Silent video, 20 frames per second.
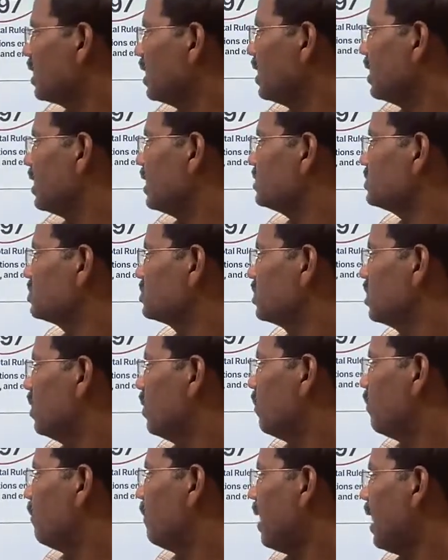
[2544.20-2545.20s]
areas:
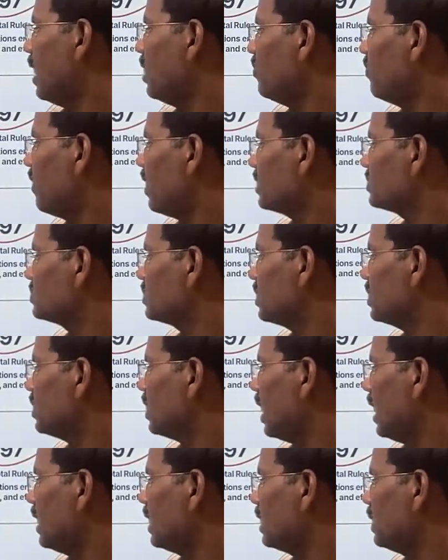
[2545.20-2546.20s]
manufacturing
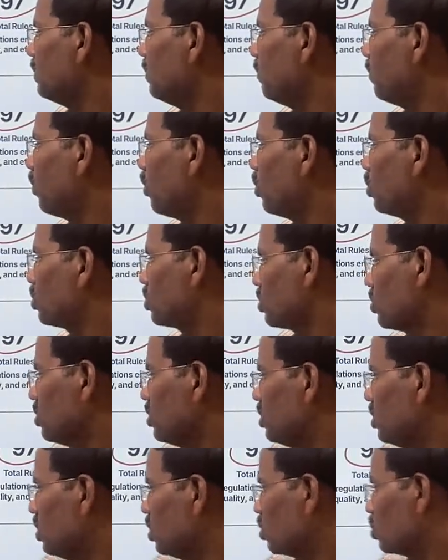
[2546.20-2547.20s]
and import.
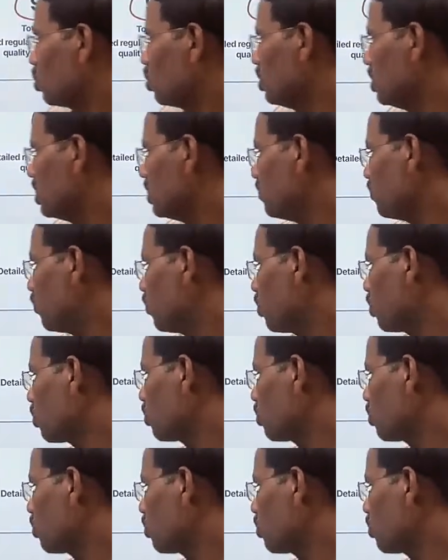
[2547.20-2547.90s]
24